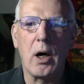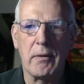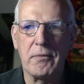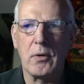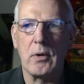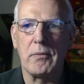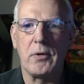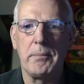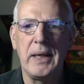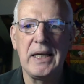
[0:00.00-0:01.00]
for
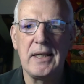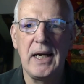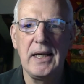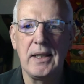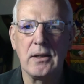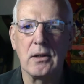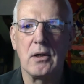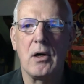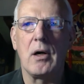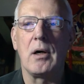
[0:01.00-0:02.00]
maintaining the
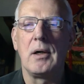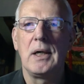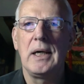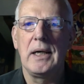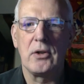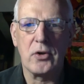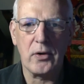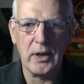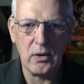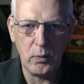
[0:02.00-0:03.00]
law and
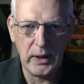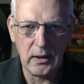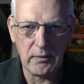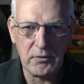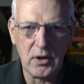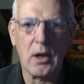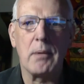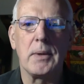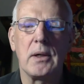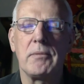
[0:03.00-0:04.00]
turning the wheel of
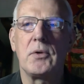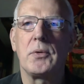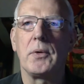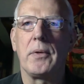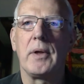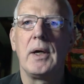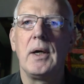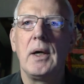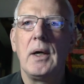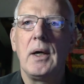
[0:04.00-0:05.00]
dharma, of truth.
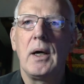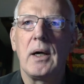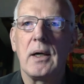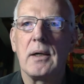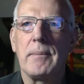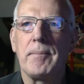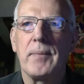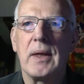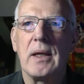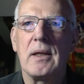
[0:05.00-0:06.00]

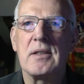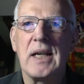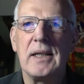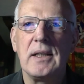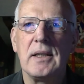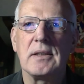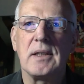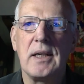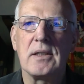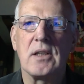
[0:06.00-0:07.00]
The second is